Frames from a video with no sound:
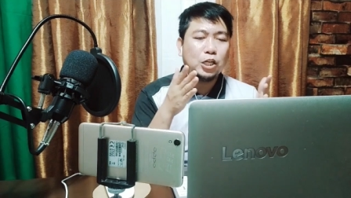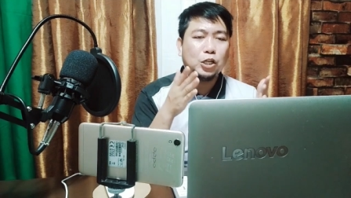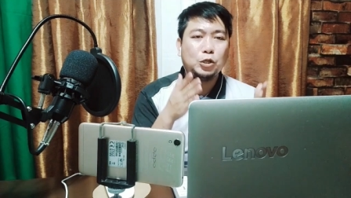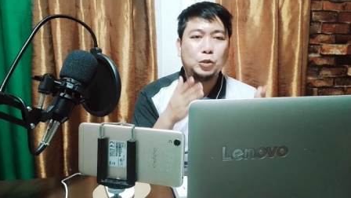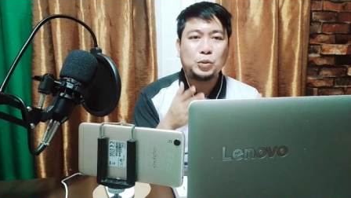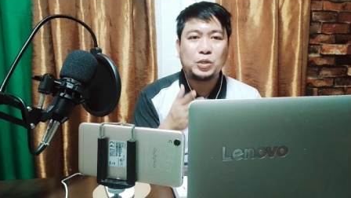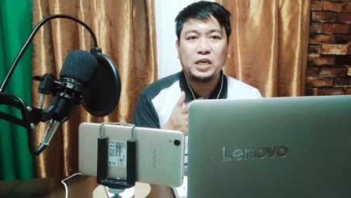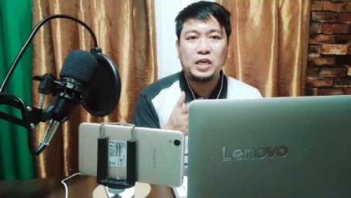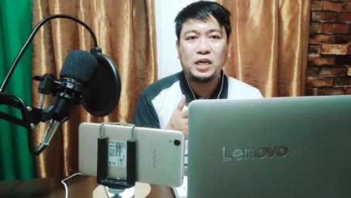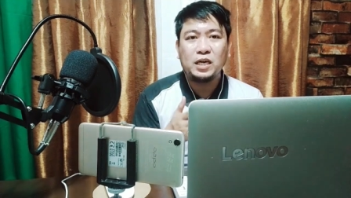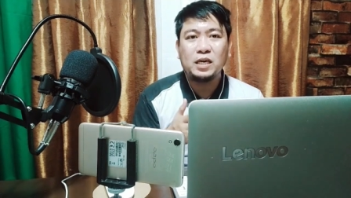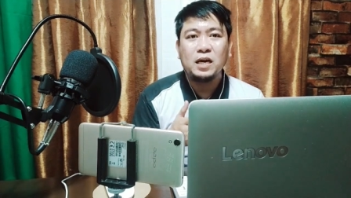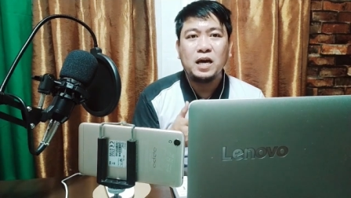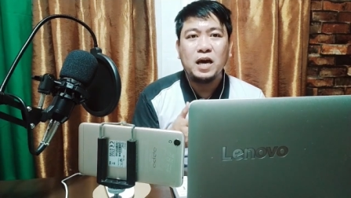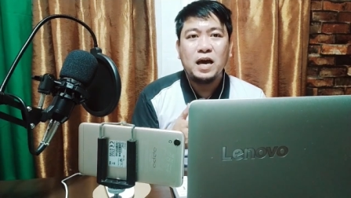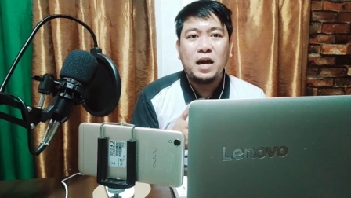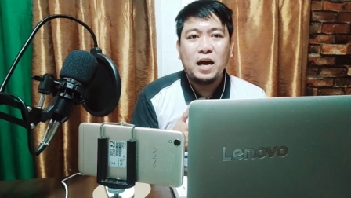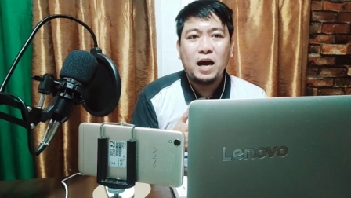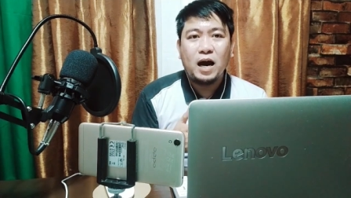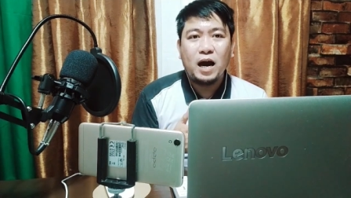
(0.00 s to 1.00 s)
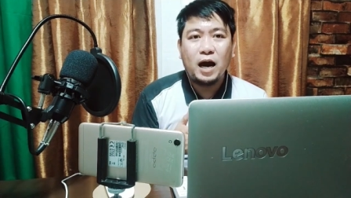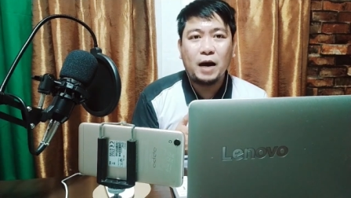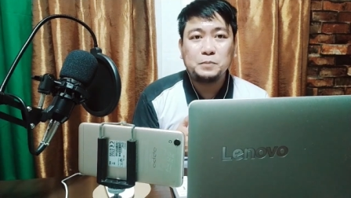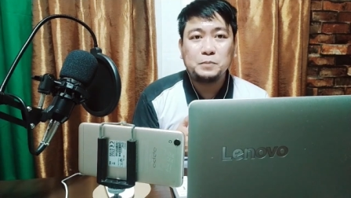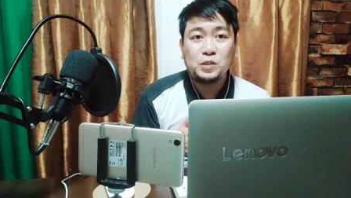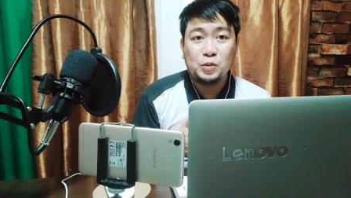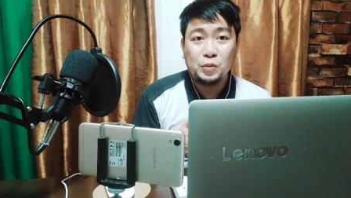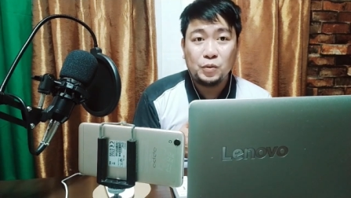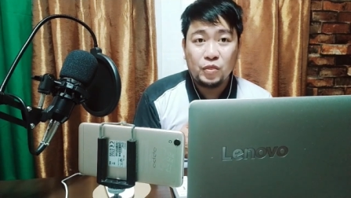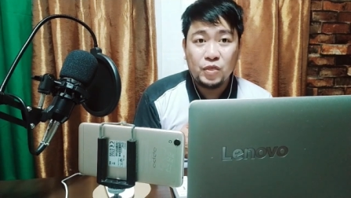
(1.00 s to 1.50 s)
looking
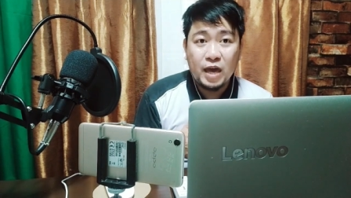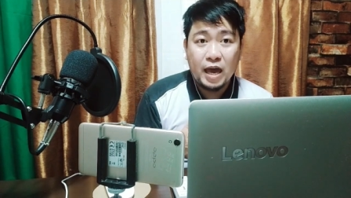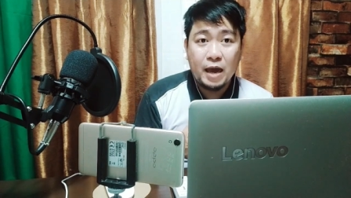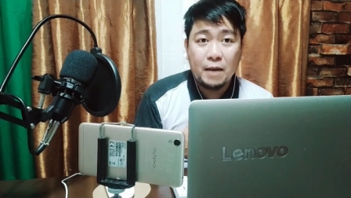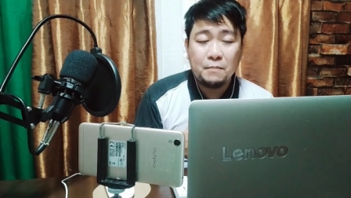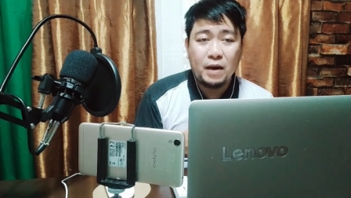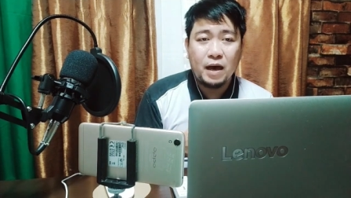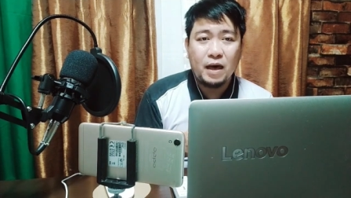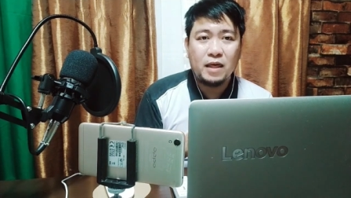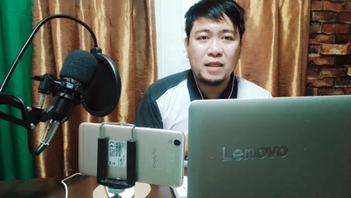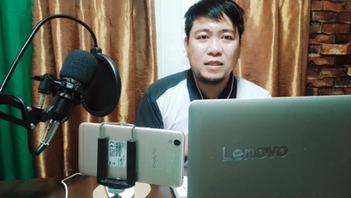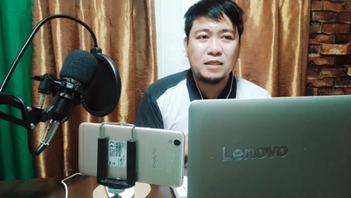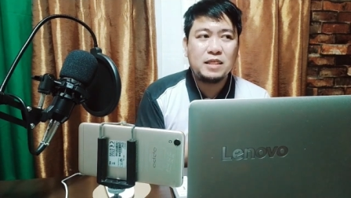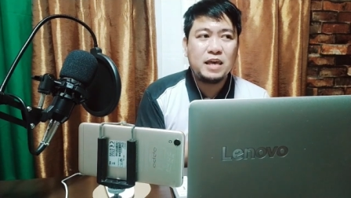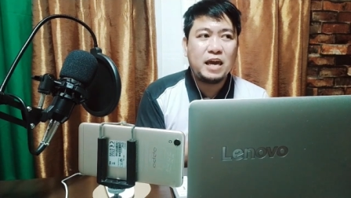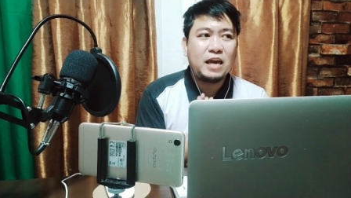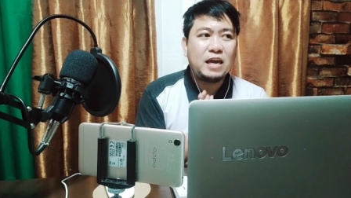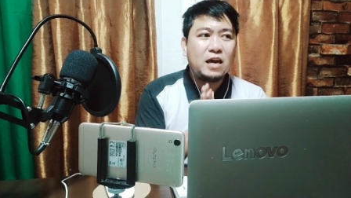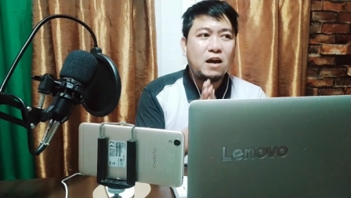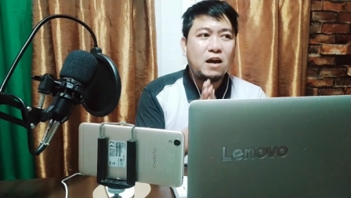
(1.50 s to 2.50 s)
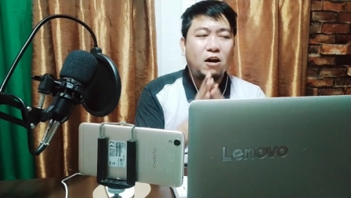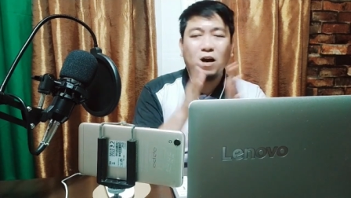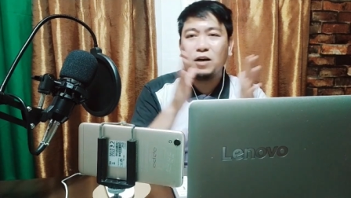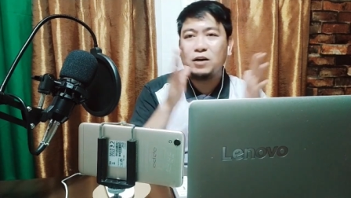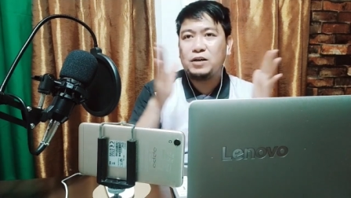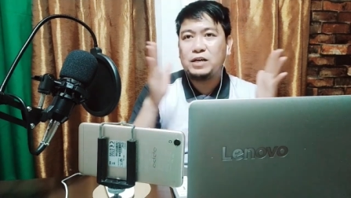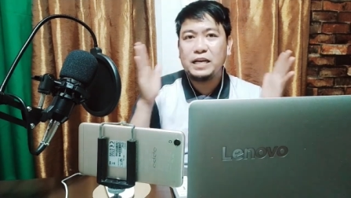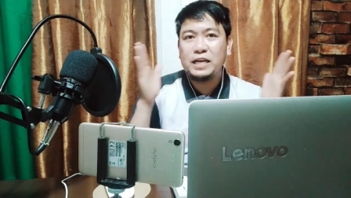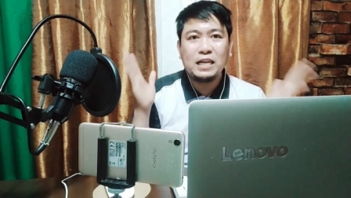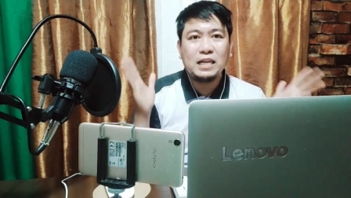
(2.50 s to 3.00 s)
up to them, and they
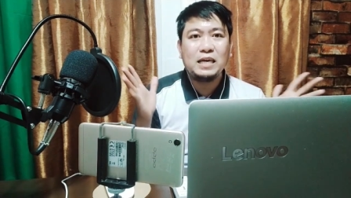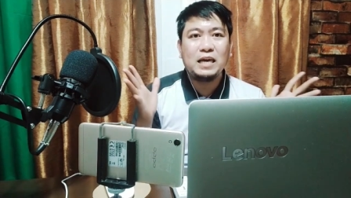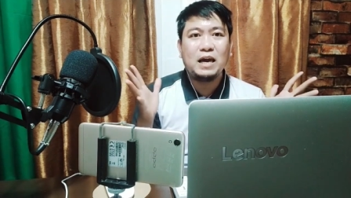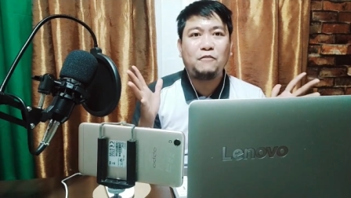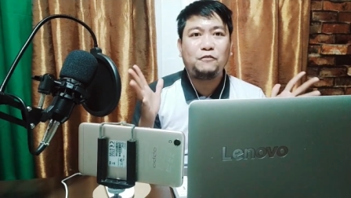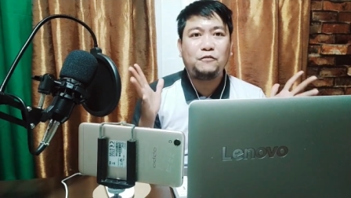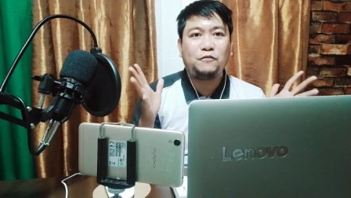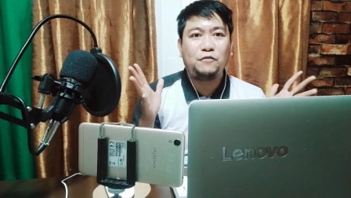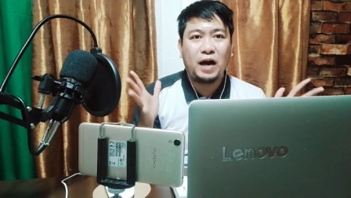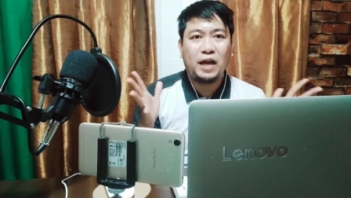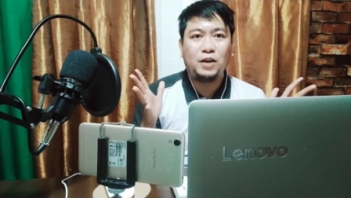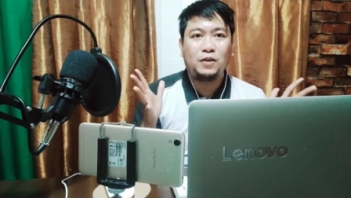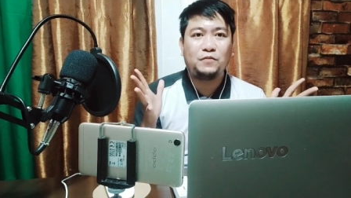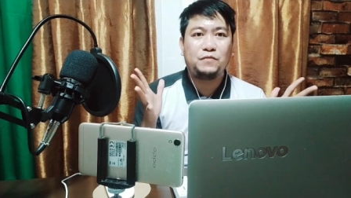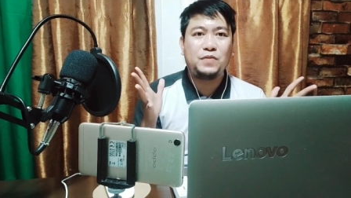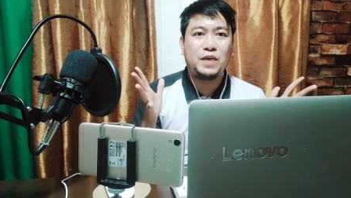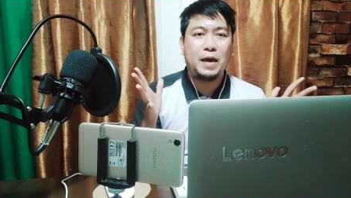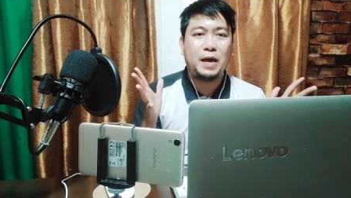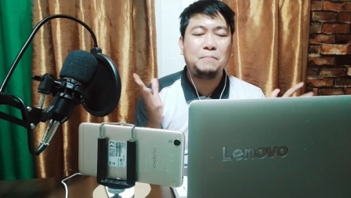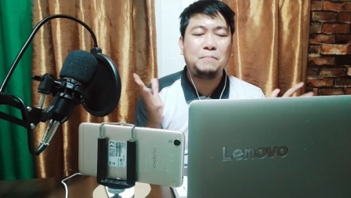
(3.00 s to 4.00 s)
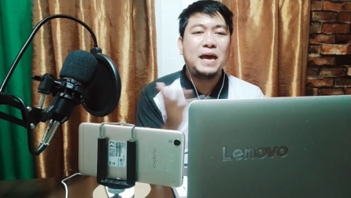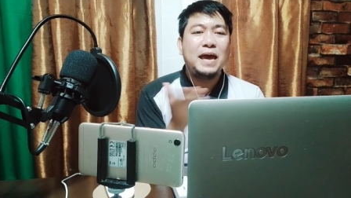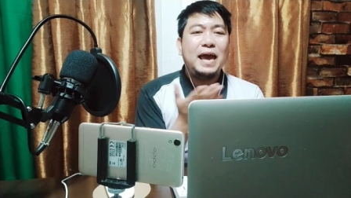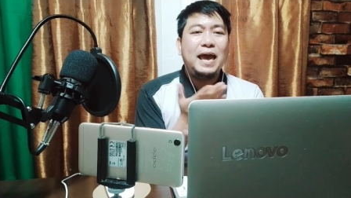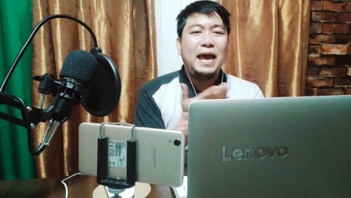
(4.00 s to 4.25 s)
are really a fan of them.